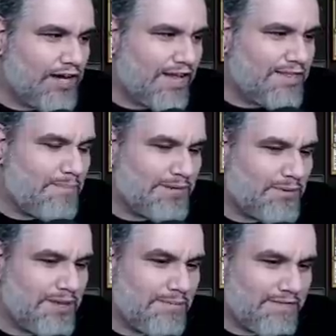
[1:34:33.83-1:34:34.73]
Yeah,
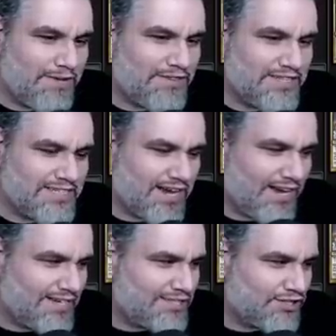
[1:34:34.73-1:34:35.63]
one of my favorite things at
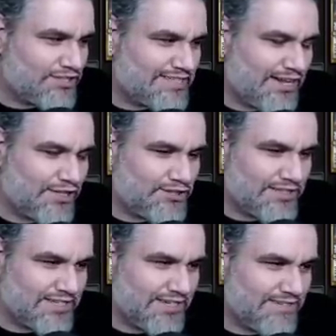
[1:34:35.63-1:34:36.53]
Yaya's is their salad
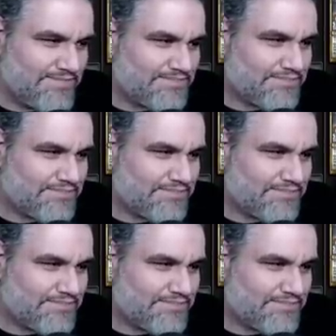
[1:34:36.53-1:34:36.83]
dressing.